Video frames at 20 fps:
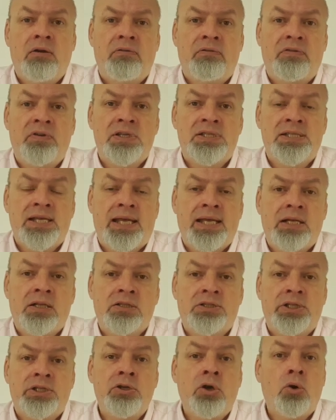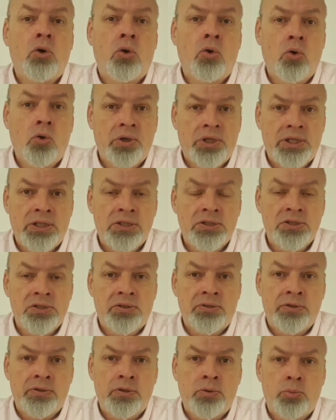for sale to your audience
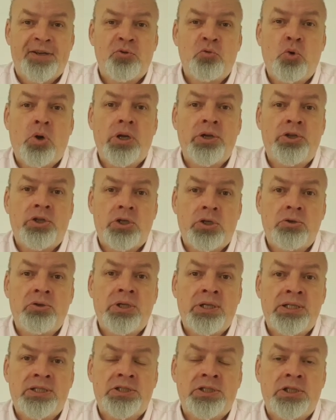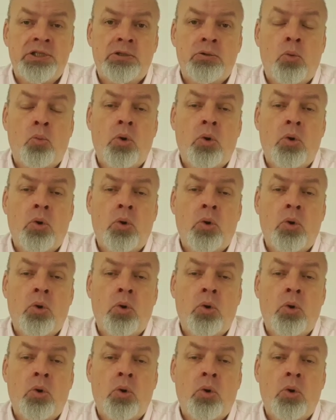group, what do you need to do?